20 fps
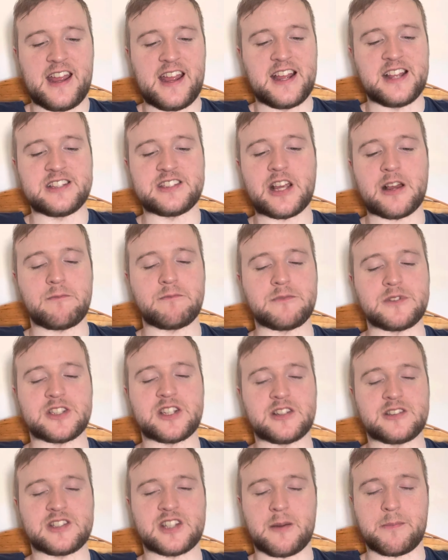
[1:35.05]
It sums
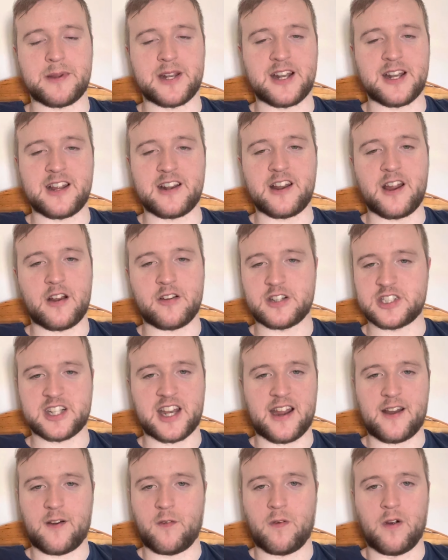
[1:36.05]
us up in a
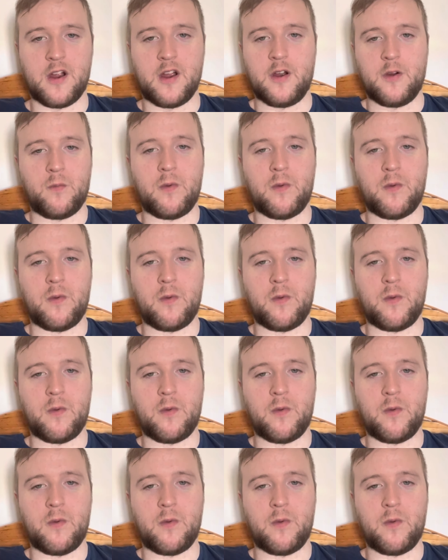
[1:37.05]
nutshell.